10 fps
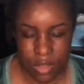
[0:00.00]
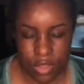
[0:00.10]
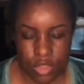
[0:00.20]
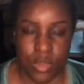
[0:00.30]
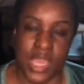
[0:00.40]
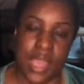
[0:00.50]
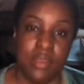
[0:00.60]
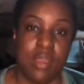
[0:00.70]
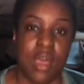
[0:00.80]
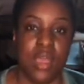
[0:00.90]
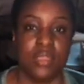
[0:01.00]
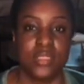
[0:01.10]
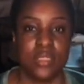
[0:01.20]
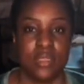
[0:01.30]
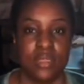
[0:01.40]
you cannot
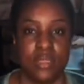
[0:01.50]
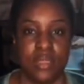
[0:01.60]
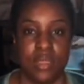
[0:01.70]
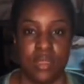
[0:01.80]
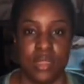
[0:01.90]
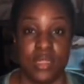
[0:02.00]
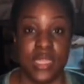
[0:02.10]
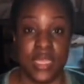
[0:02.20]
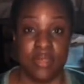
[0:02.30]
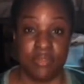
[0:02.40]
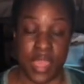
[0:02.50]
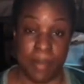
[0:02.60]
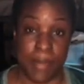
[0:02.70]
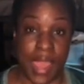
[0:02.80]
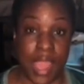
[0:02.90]
live a
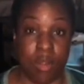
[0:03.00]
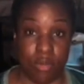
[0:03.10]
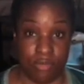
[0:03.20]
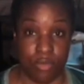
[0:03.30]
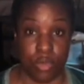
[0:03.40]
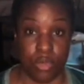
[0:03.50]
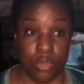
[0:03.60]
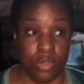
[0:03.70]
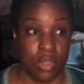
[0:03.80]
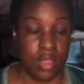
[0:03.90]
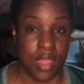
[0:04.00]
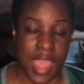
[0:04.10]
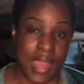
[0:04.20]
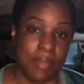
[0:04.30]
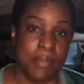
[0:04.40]
powerful and
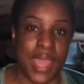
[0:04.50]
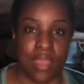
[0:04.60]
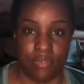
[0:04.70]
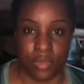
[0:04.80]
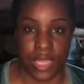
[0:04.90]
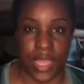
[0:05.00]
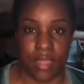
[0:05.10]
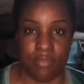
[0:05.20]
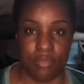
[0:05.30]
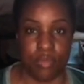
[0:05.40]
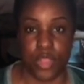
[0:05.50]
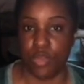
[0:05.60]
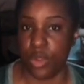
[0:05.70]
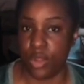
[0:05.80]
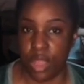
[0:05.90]
impactful life when you
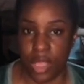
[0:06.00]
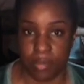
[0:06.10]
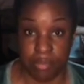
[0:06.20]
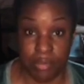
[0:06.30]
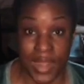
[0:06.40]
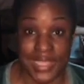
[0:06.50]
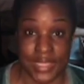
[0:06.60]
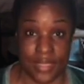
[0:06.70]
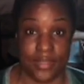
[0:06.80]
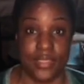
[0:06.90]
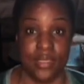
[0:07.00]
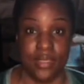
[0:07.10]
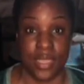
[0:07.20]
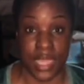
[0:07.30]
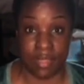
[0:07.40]
are not present
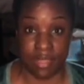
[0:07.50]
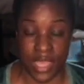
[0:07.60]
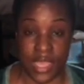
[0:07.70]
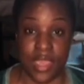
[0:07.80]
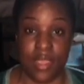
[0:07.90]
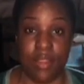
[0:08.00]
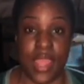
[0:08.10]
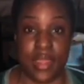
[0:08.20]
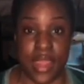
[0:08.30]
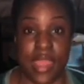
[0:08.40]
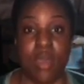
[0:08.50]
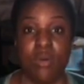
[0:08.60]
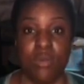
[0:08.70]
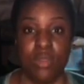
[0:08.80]
in the here and now.